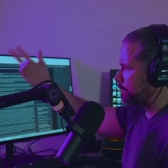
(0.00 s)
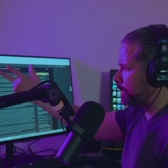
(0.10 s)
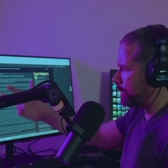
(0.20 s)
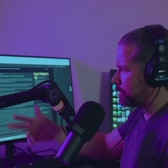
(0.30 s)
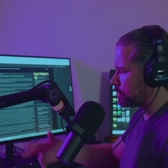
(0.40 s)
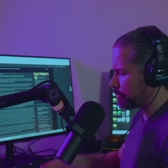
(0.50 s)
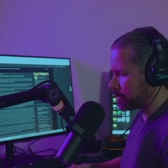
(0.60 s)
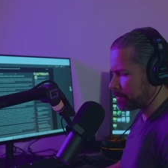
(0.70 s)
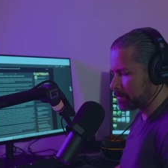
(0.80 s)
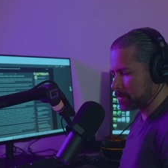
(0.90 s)
phase. It's
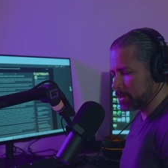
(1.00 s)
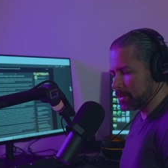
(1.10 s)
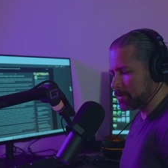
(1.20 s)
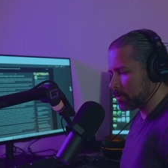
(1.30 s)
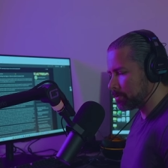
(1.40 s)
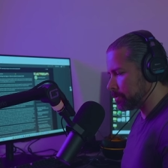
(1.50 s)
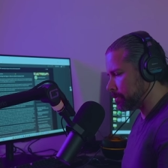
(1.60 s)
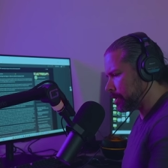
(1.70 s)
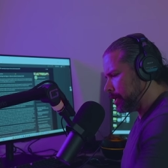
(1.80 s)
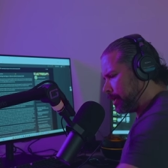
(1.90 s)
perfectly normal
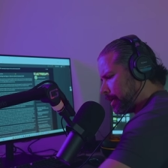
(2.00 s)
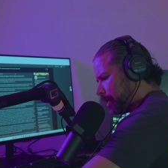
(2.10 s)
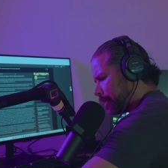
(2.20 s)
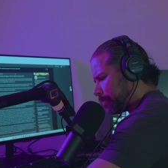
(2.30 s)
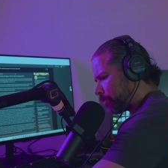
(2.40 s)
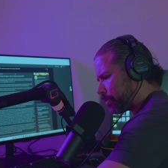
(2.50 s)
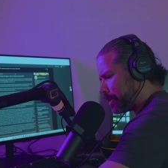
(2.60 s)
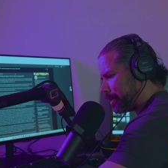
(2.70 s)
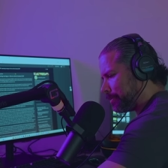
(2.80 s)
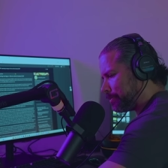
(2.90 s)
uh, for
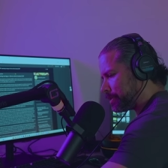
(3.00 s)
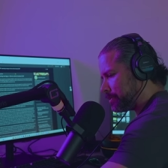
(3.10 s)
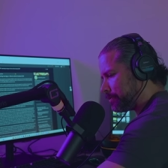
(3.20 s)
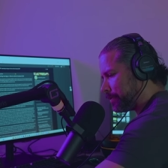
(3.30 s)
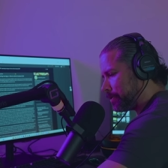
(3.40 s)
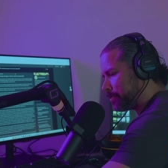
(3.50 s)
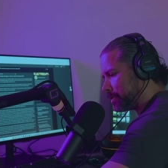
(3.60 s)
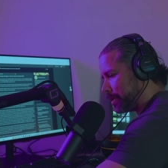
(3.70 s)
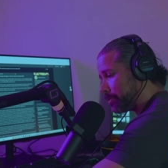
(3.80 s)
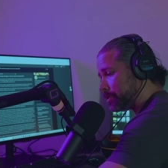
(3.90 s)
him to feel
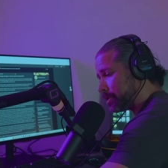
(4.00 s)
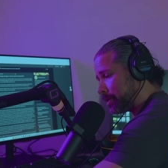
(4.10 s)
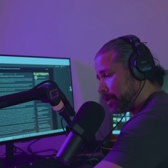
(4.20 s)
guilt